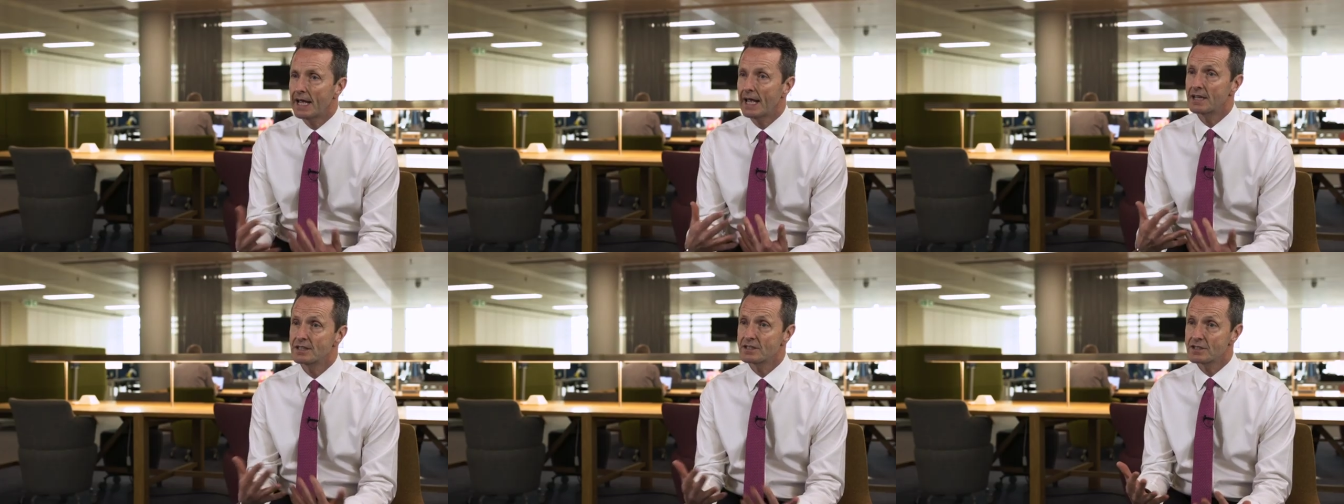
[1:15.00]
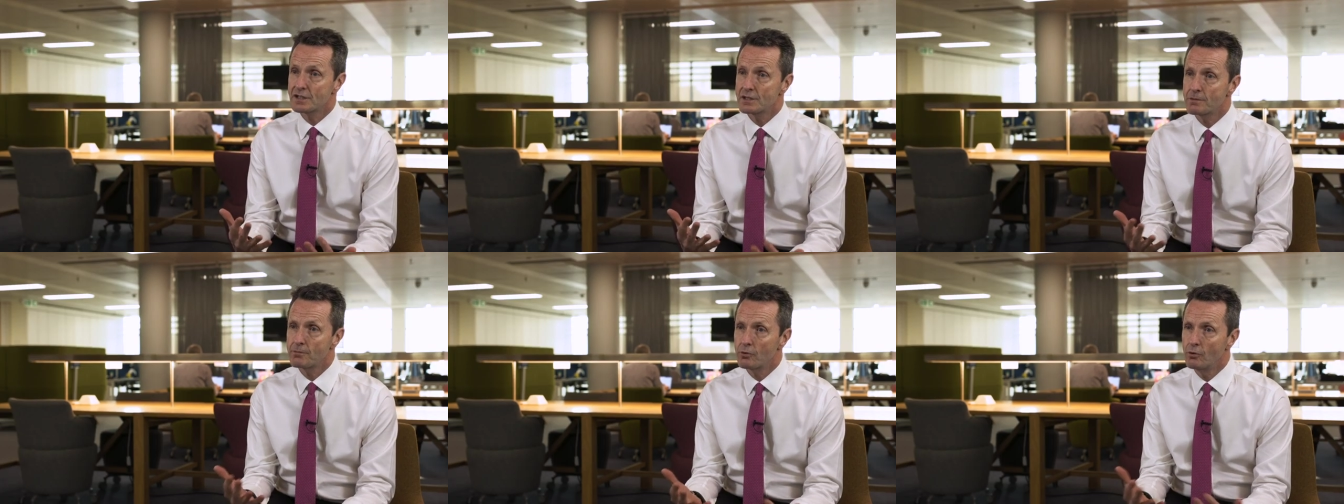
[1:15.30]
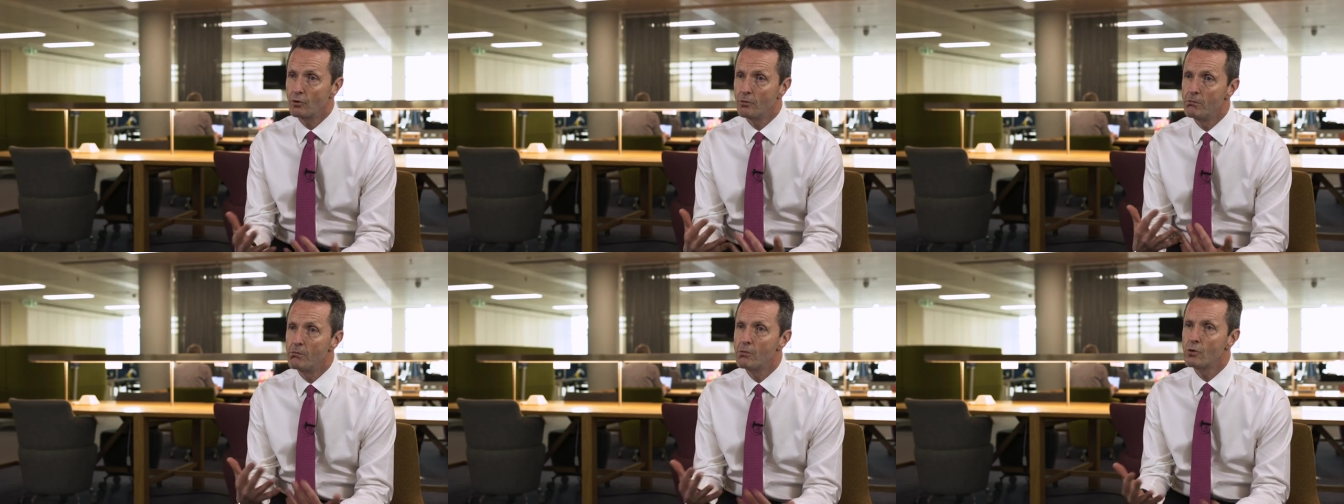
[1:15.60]
and to
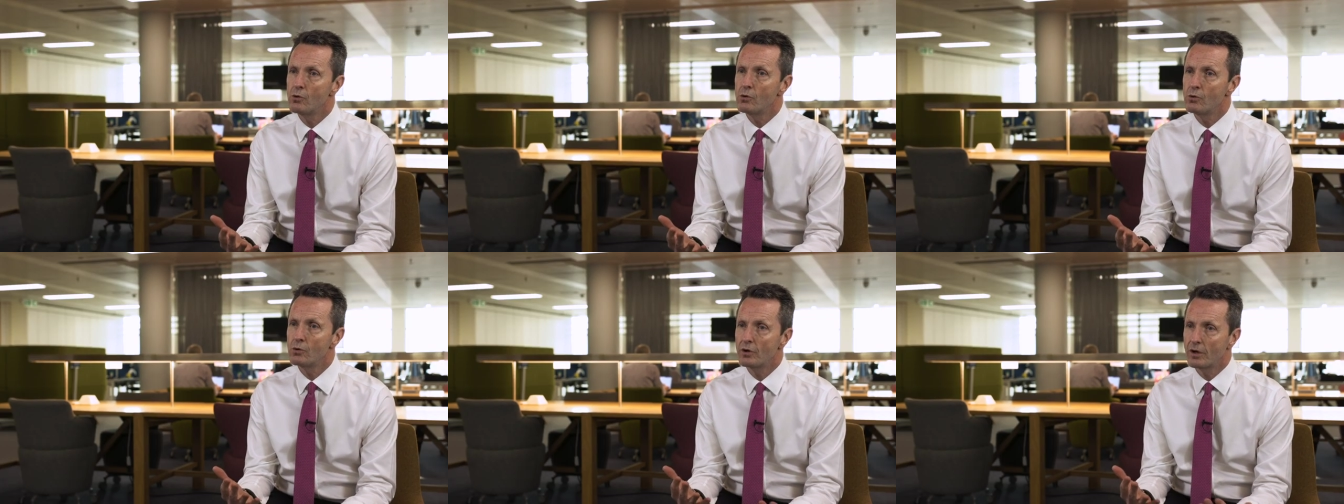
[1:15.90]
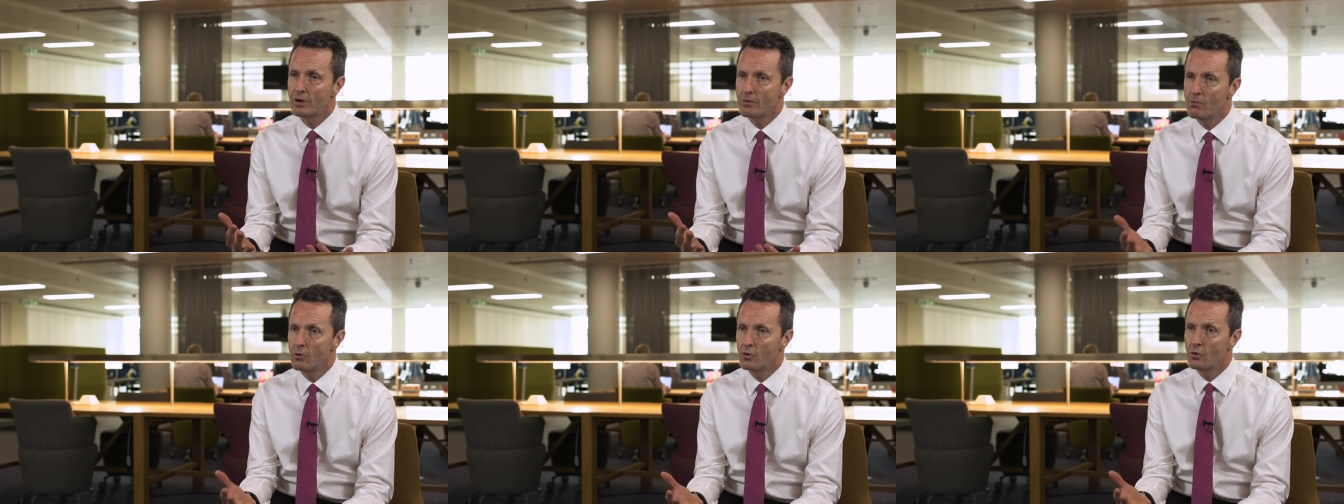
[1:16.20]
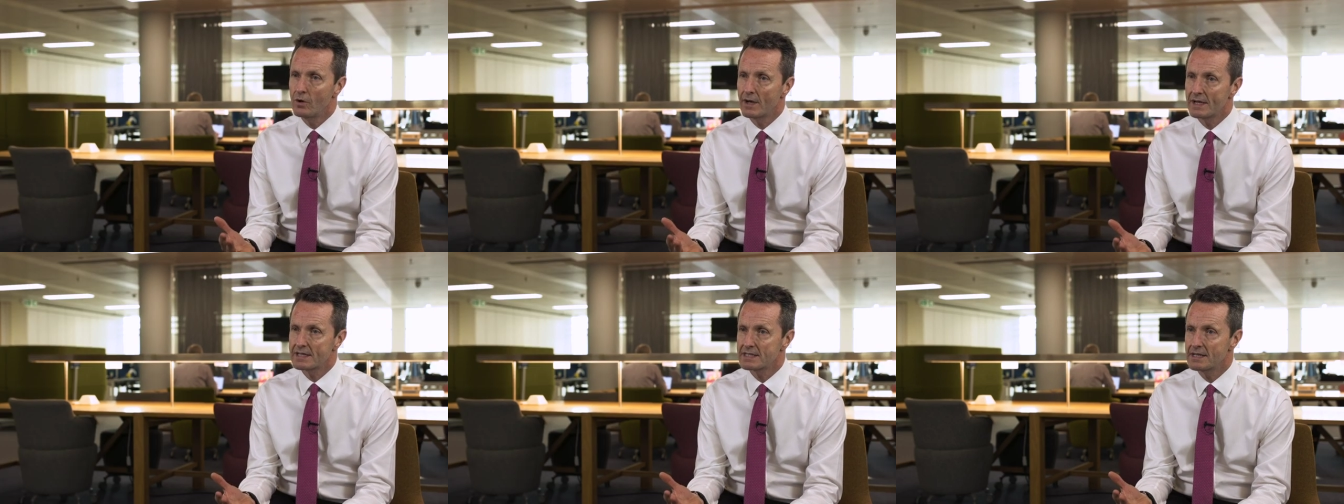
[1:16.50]
support more and
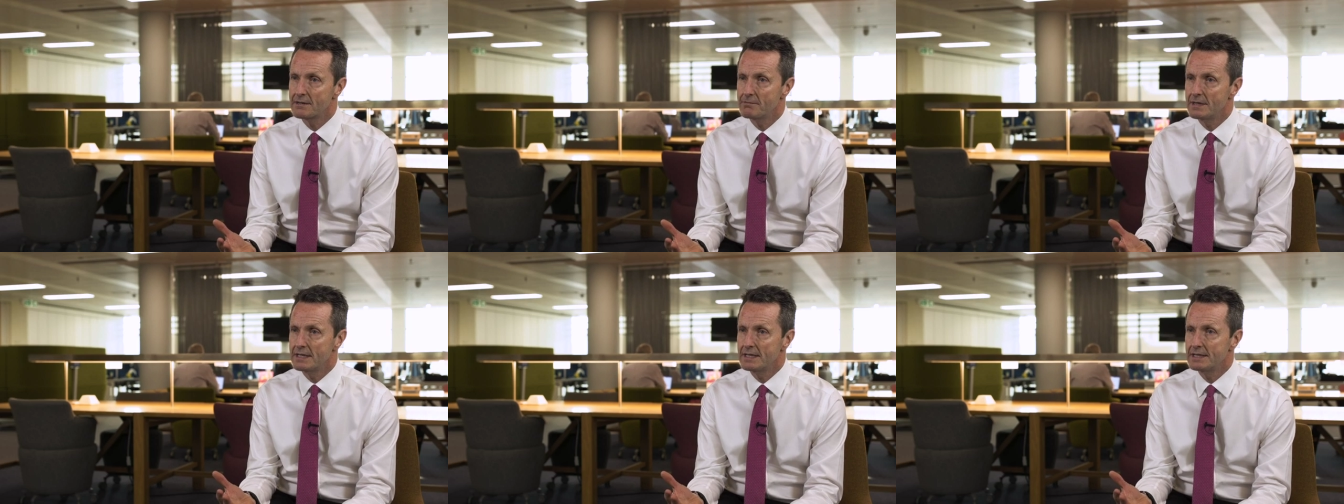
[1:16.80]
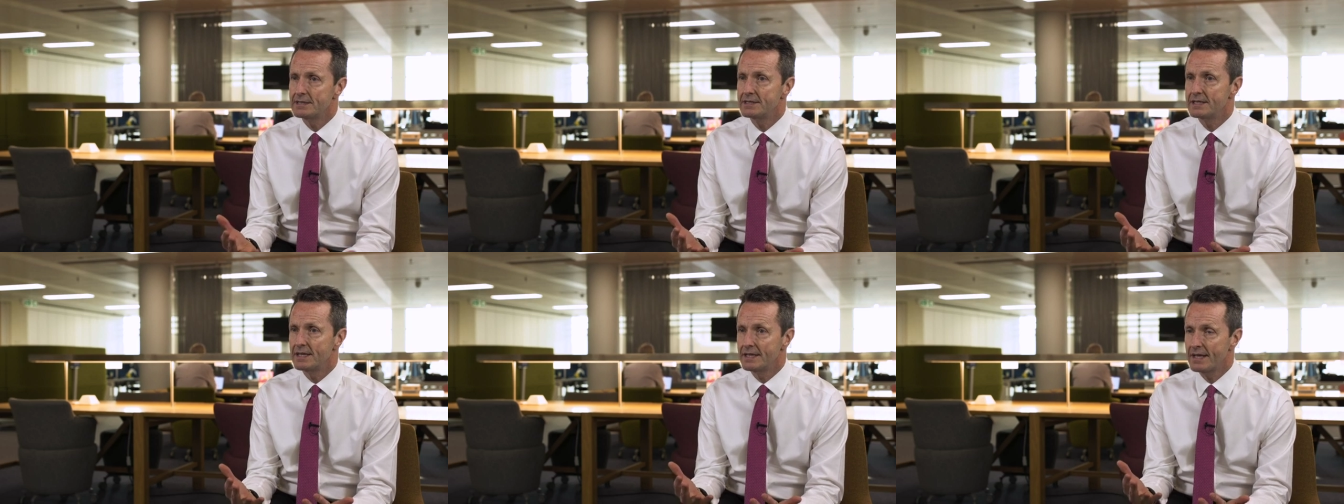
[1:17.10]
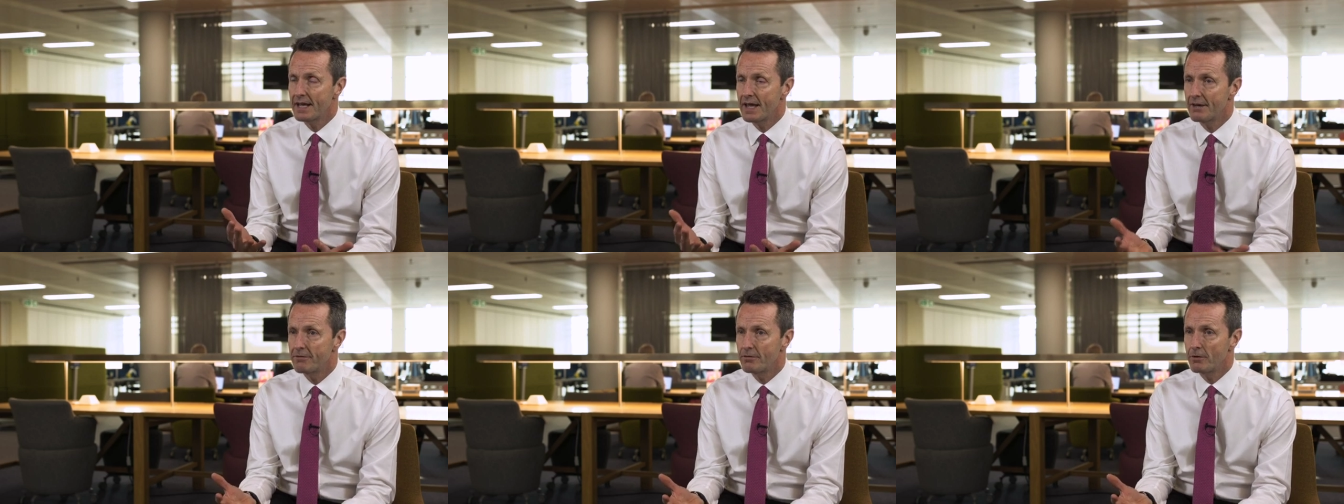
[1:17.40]
more SMEs than
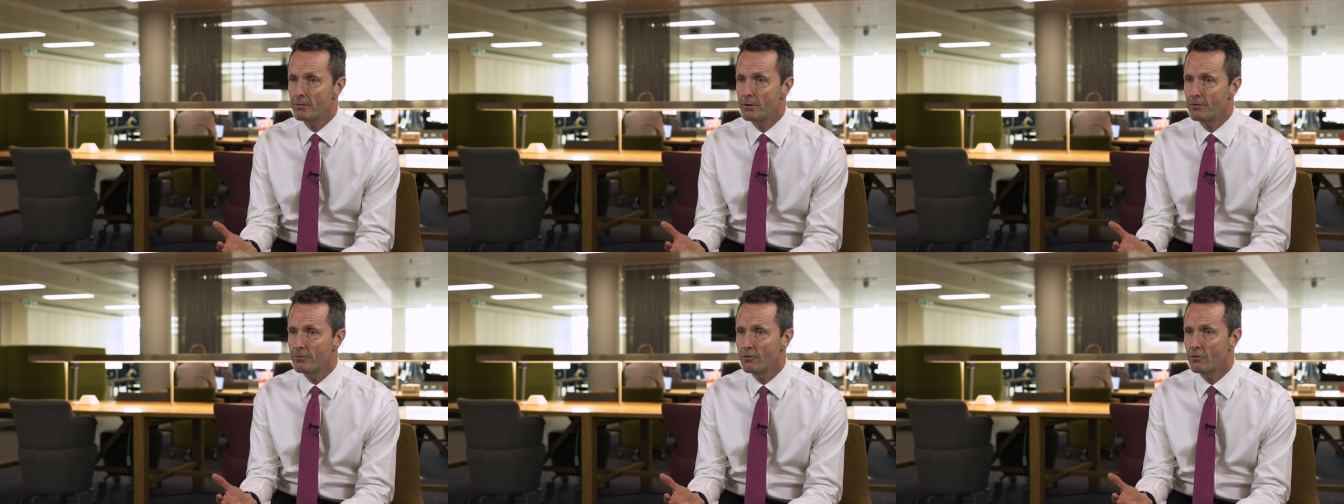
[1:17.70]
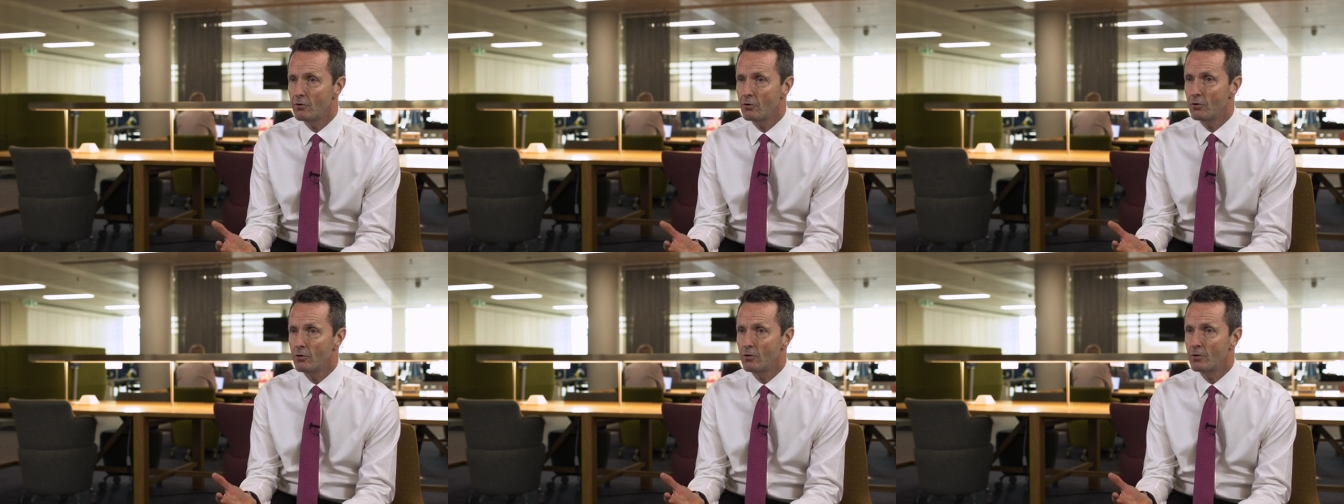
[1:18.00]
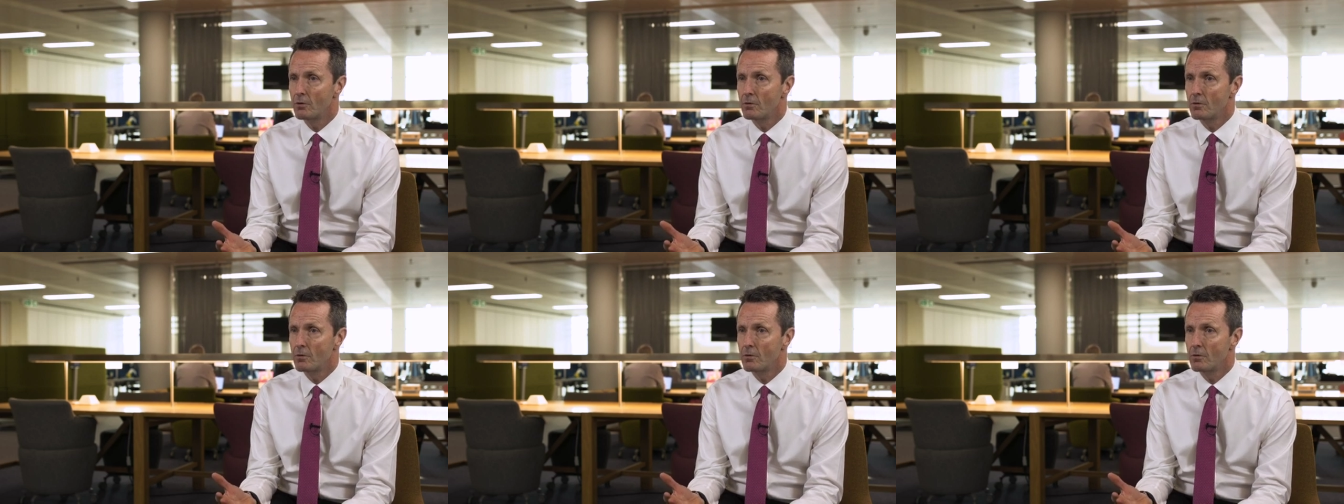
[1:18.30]
ever before.